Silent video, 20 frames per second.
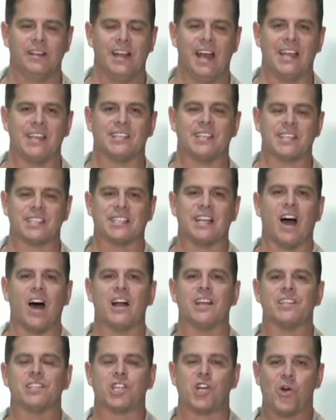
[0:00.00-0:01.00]
And it says
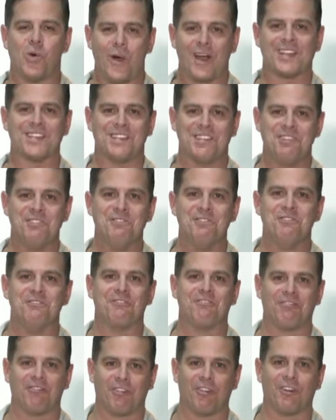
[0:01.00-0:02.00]
God is quick to
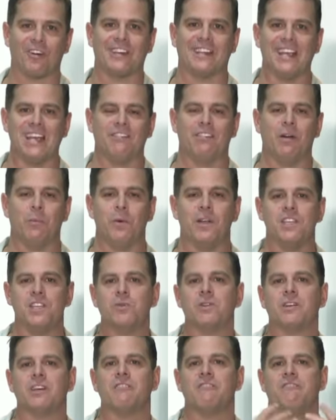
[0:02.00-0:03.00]
forgive. And when
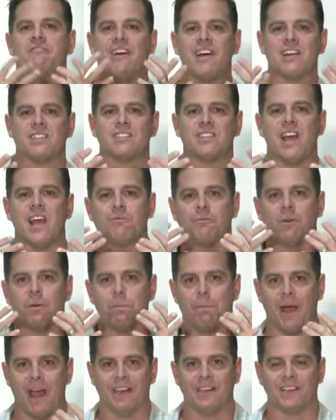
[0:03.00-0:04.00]
you confess and
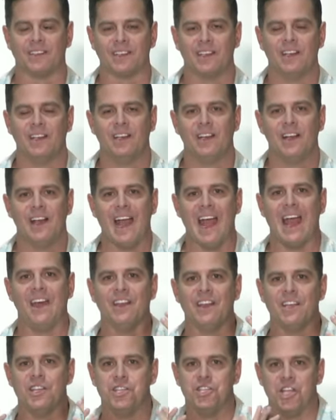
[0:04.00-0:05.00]
repent and
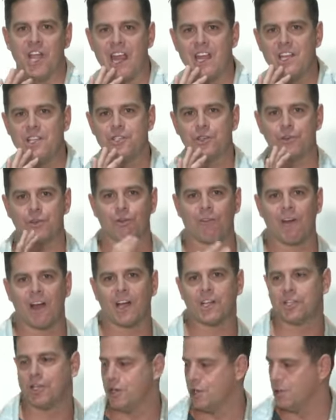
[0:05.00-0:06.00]
then change your
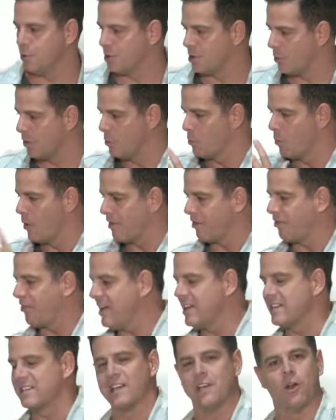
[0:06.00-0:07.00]
direction, you're doing one
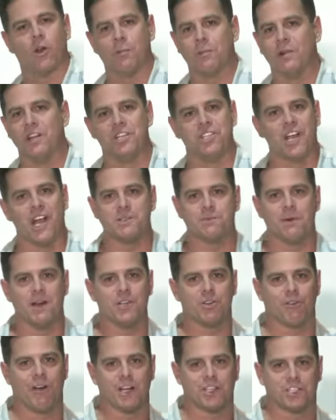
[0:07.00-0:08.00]
thing and say, no, I'm going to change my
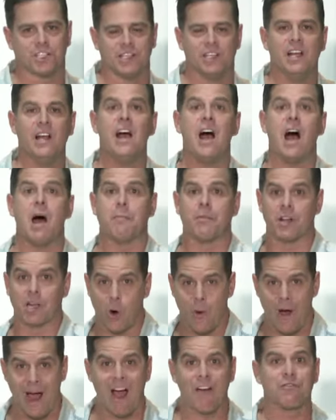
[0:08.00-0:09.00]
direction. I'm going to
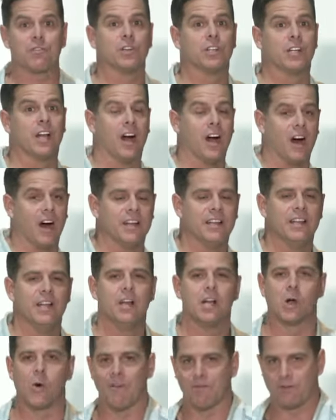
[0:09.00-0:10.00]
go after God,
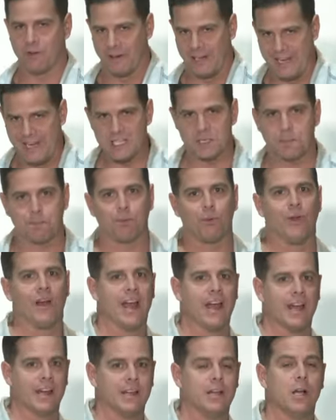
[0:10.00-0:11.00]
go after His
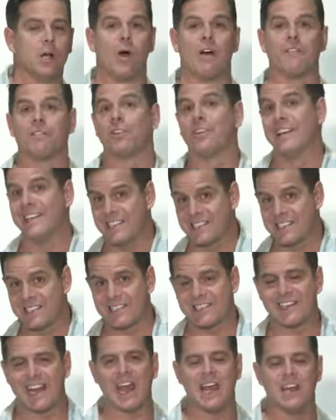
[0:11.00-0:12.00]
plan, go after His
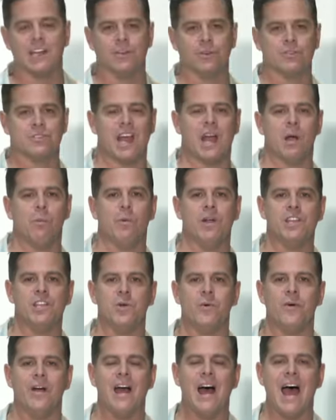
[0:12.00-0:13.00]
standards. And when
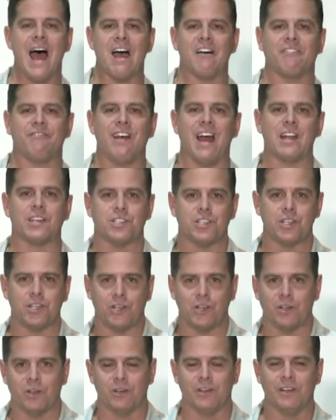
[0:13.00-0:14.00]
you have that
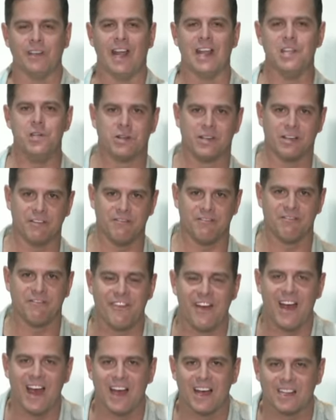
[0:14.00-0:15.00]
turn and you
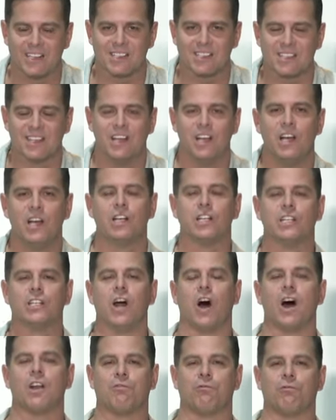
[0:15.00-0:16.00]
confess,
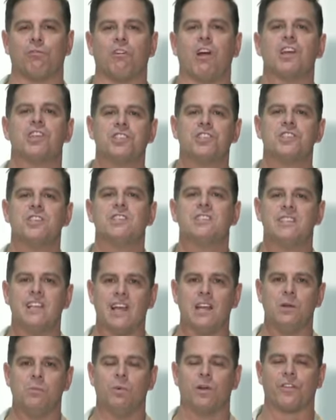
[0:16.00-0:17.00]
God rushes
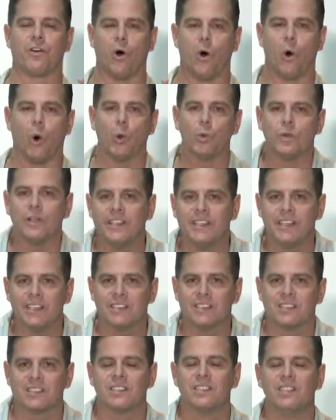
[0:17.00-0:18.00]
in with
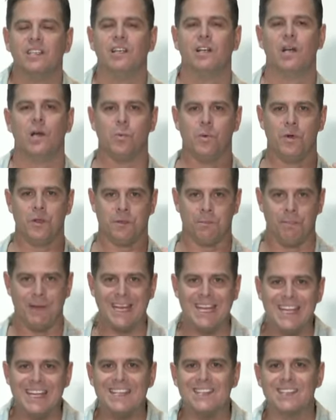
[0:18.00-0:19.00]
holiness, with
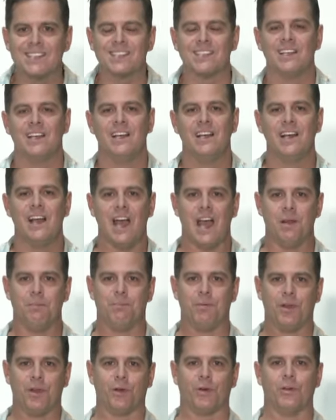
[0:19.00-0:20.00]
peace, and
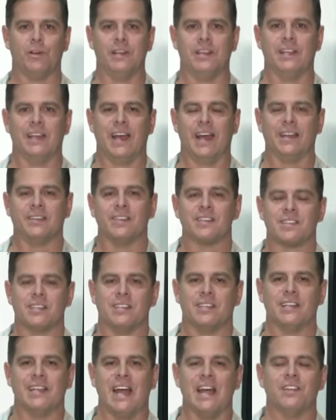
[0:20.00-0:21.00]
purity. And listen,
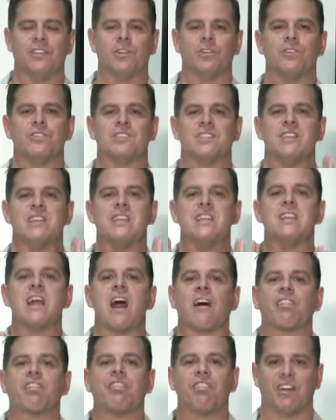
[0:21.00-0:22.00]
today, there is
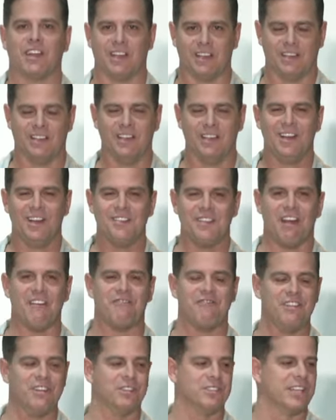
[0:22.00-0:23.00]
nothing
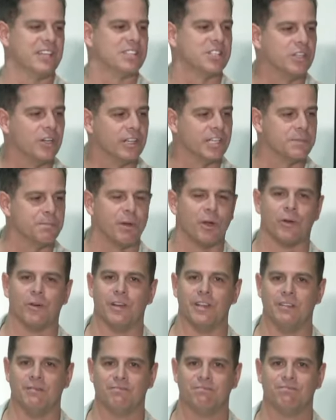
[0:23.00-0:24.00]
that feels as good as
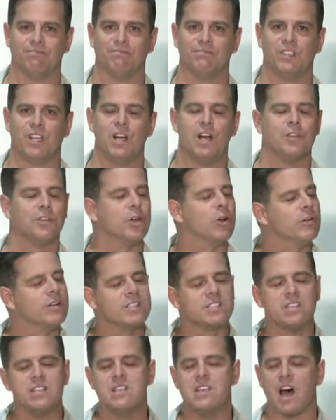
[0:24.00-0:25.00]
purity. There
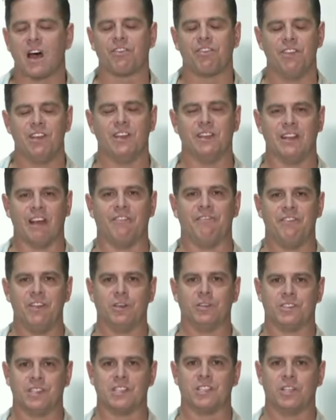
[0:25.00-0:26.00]
is nothing that
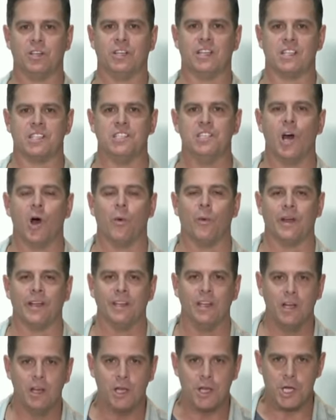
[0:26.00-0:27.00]
feels as good as knowing
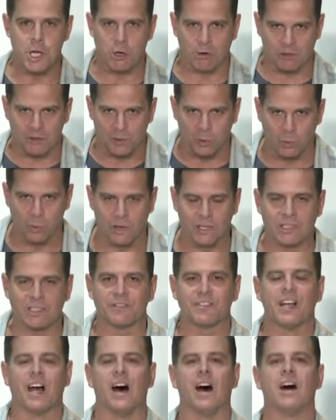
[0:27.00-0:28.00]
you're in the will
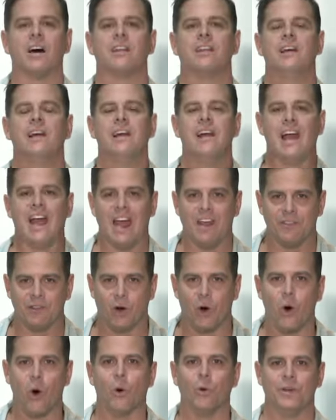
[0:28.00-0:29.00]
of God and the
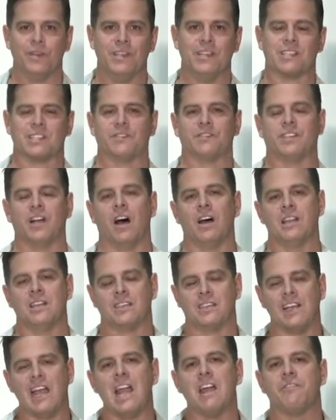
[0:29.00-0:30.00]
holiness of God. And
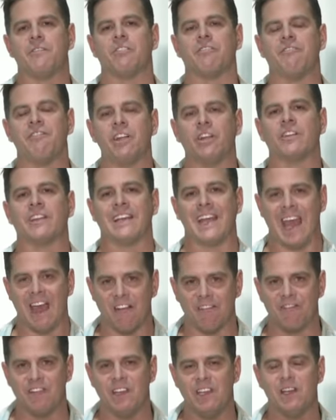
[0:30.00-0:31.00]
today, if you're feeling
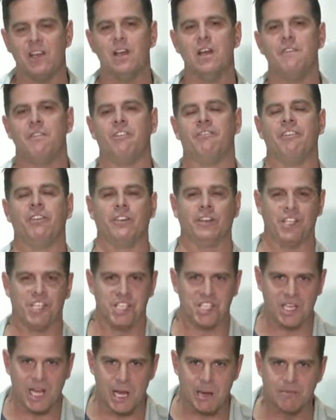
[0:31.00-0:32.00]
heavy, if you're feeling
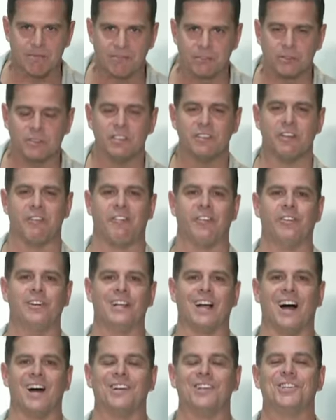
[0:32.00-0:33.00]
shameful, if you're
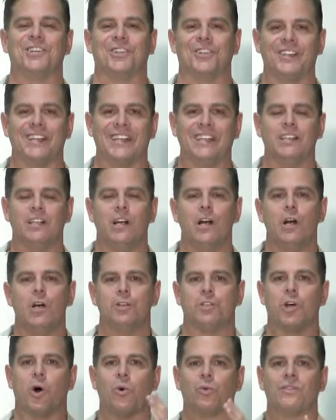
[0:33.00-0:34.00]
feeling unclean,
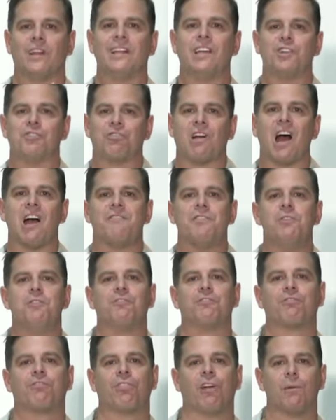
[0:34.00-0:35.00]
don't let it drive you
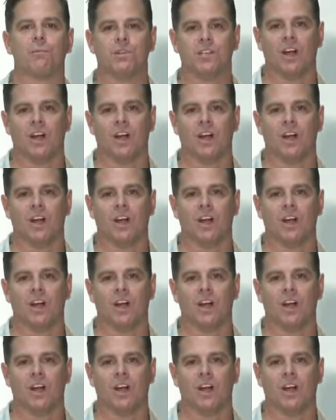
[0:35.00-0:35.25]
from